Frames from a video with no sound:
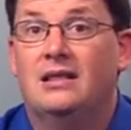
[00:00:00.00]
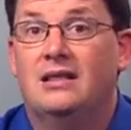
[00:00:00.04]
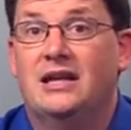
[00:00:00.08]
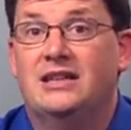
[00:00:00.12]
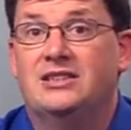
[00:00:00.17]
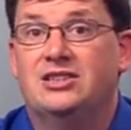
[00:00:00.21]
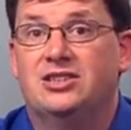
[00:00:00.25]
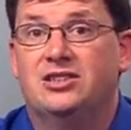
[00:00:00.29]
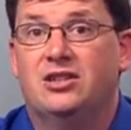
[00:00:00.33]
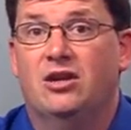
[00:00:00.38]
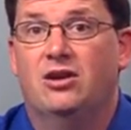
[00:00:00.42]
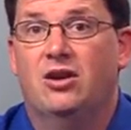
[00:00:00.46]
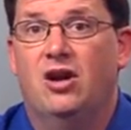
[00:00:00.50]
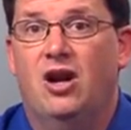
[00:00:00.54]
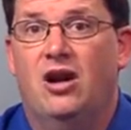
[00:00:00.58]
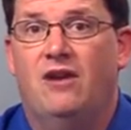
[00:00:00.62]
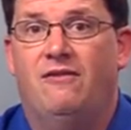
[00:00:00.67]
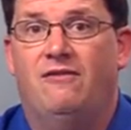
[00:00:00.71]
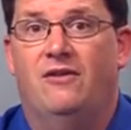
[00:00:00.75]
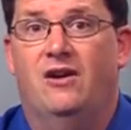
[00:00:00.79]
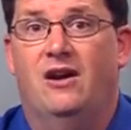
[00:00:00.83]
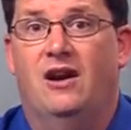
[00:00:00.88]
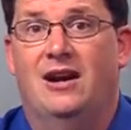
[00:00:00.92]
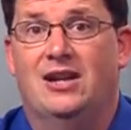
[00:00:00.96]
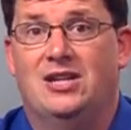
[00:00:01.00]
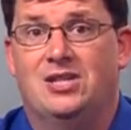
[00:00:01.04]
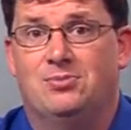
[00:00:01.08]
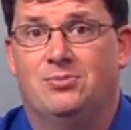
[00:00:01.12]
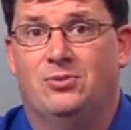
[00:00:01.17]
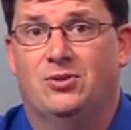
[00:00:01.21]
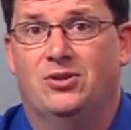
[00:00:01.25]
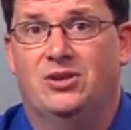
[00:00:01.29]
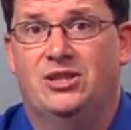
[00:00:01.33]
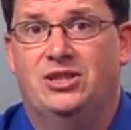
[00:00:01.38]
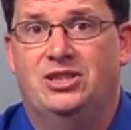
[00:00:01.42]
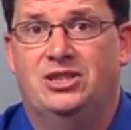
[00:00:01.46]
Let's start off our
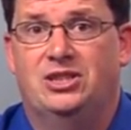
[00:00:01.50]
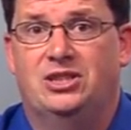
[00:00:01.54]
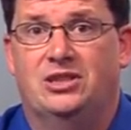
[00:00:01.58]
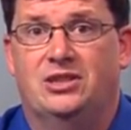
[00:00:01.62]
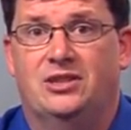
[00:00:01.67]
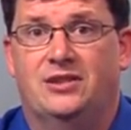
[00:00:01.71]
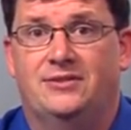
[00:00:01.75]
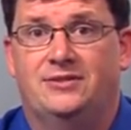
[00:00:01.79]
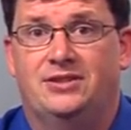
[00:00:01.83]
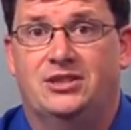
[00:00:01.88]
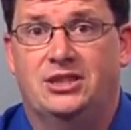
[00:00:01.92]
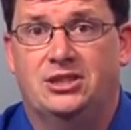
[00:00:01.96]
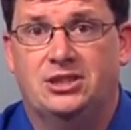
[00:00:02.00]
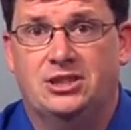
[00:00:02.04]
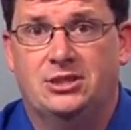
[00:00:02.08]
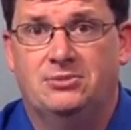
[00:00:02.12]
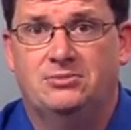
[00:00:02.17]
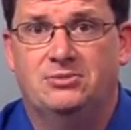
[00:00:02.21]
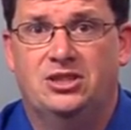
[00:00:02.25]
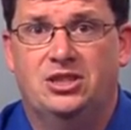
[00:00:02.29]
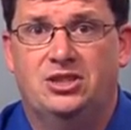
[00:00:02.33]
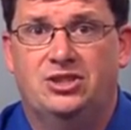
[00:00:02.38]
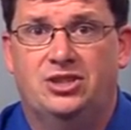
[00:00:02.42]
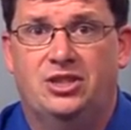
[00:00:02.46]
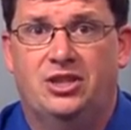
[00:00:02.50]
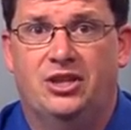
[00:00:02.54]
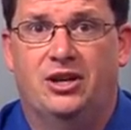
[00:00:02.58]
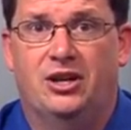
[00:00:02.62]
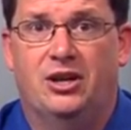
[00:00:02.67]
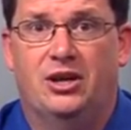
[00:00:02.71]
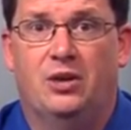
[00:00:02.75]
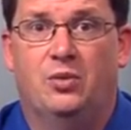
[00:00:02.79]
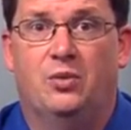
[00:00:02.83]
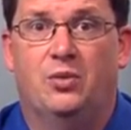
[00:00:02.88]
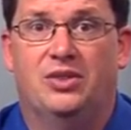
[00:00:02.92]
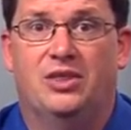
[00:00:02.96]
exploration of systems
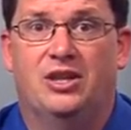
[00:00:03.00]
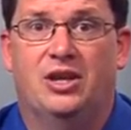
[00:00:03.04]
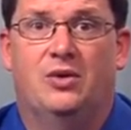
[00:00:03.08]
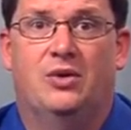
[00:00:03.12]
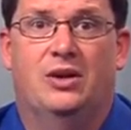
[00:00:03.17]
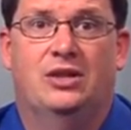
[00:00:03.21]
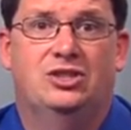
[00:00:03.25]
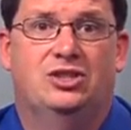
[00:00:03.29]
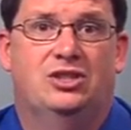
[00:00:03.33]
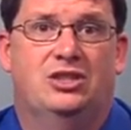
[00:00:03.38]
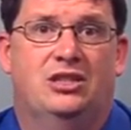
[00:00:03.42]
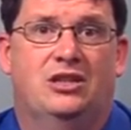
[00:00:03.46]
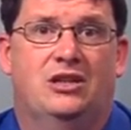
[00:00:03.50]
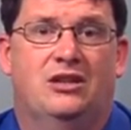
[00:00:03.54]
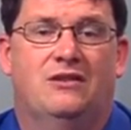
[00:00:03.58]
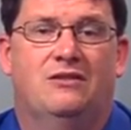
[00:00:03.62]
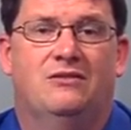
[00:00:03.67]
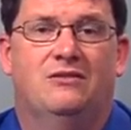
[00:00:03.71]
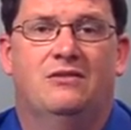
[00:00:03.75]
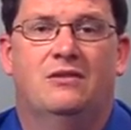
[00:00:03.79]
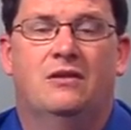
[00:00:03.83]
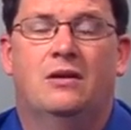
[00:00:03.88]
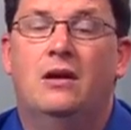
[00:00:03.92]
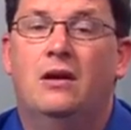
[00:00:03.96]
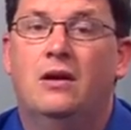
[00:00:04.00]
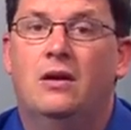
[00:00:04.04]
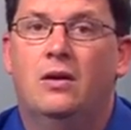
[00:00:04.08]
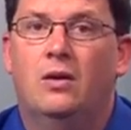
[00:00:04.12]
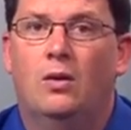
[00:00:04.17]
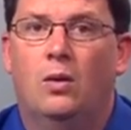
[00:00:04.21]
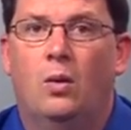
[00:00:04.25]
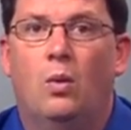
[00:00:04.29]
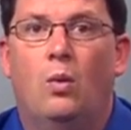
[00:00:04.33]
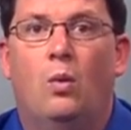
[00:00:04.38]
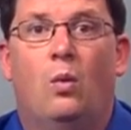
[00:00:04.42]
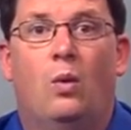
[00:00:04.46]
engineering with the question of,
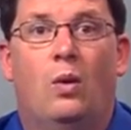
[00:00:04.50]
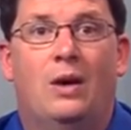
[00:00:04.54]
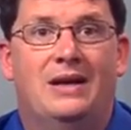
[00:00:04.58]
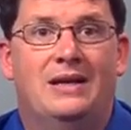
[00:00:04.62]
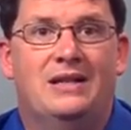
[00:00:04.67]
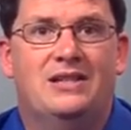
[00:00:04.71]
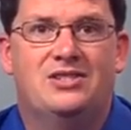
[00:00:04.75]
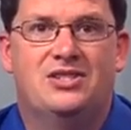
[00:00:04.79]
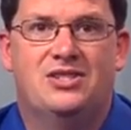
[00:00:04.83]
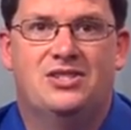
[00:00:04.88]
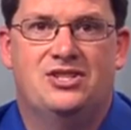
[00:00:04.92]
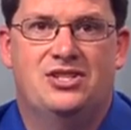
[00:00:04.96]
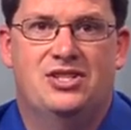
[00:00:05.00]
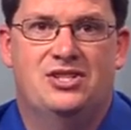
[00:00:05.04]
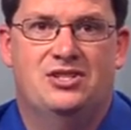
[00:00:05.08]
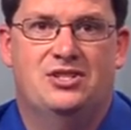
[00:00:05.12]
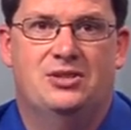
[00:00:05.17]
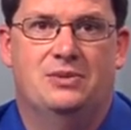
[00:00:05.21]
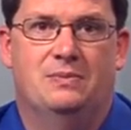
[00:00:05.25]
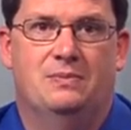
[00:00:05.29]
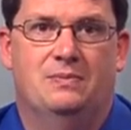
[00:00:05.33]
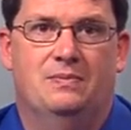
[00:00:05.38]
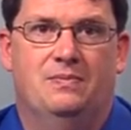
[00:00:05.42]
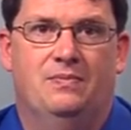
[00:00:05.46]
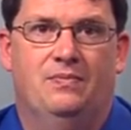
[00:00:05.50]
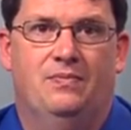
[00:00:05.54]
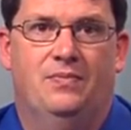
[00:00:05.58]
what is a system?